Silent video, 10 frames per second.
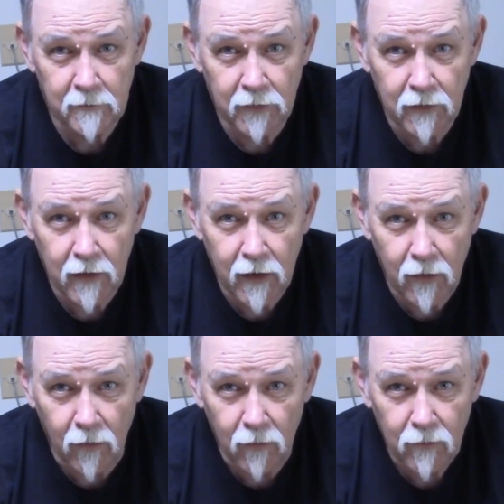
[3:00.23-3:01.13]

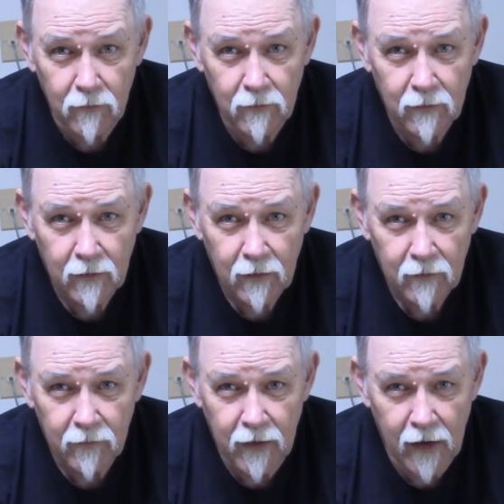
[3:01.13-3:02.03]
below
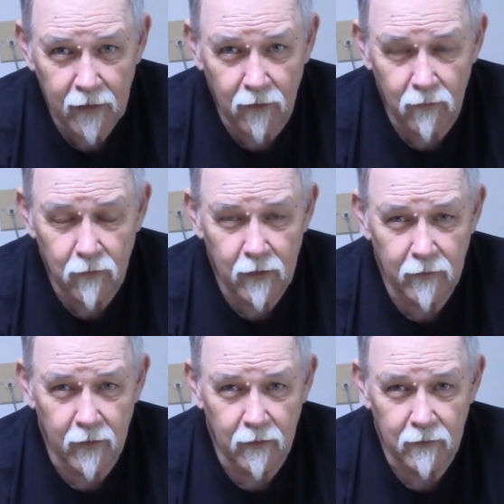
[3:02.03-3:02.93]
the angle where
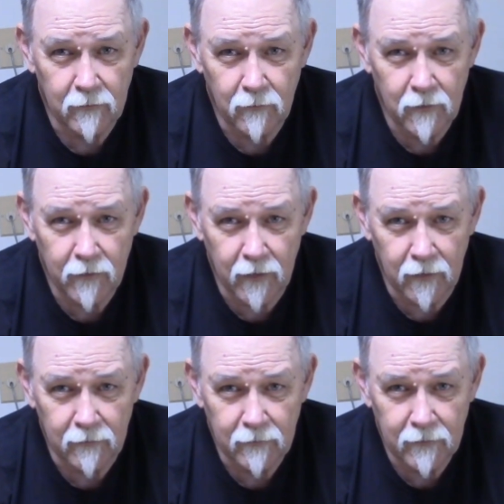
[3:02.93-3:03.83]
the
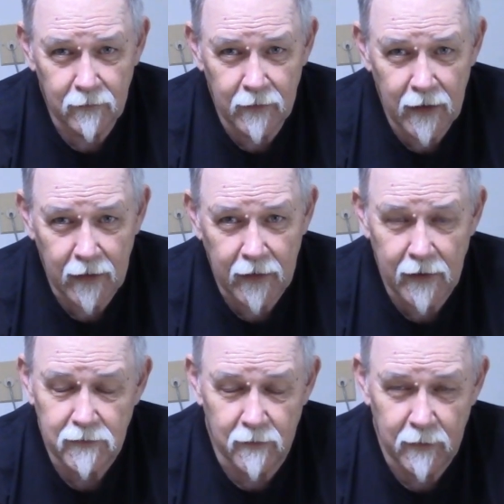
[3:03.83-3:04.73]
neck
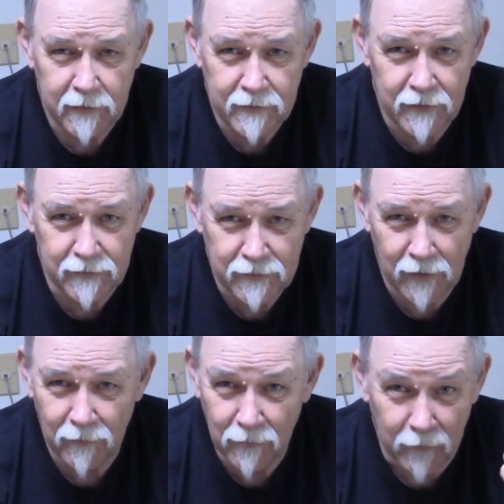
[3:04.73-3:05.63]
actually meets the
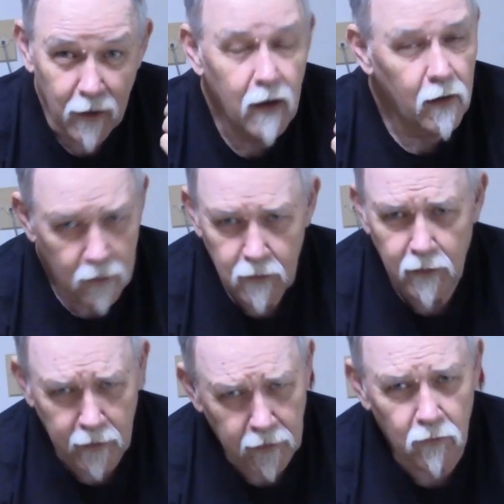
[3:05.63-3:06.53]
shoulder.
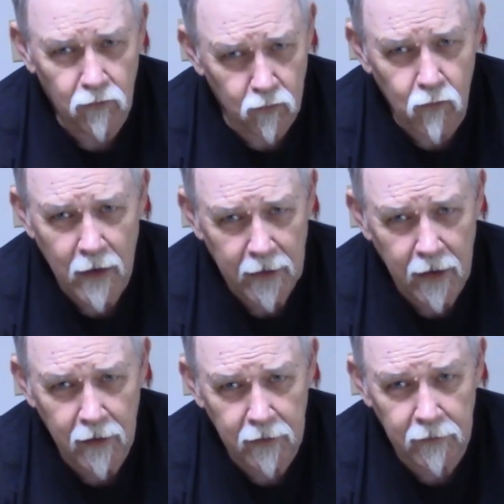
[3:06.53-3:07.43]
It goes way
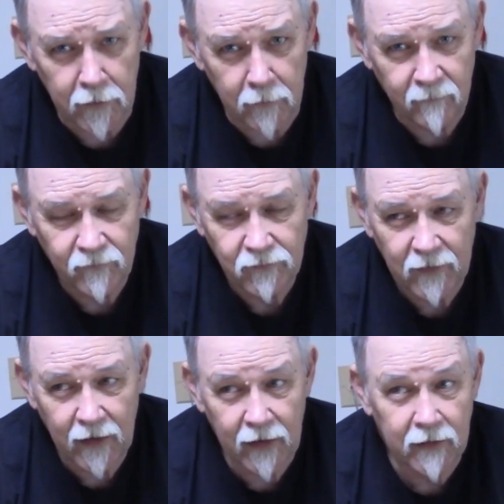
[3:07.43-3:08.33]
down in there,
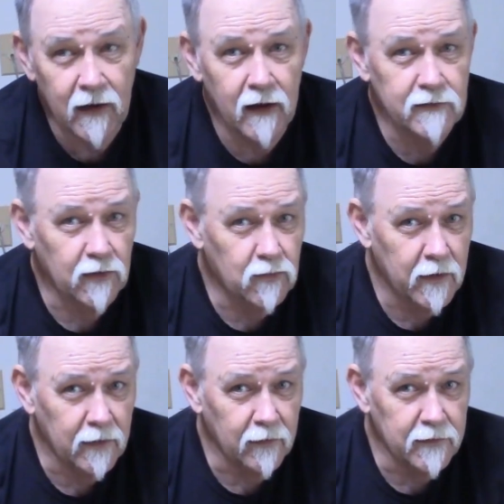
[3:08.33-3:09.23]
and
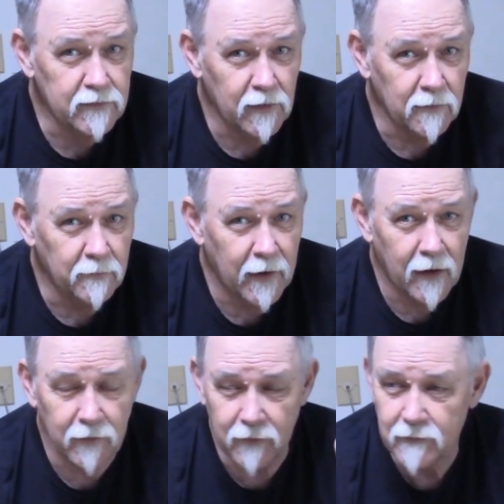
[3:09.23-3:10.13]
consequently certain
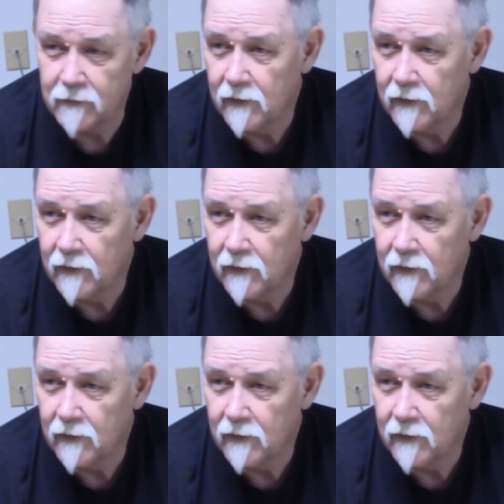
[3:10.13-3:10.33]
powders,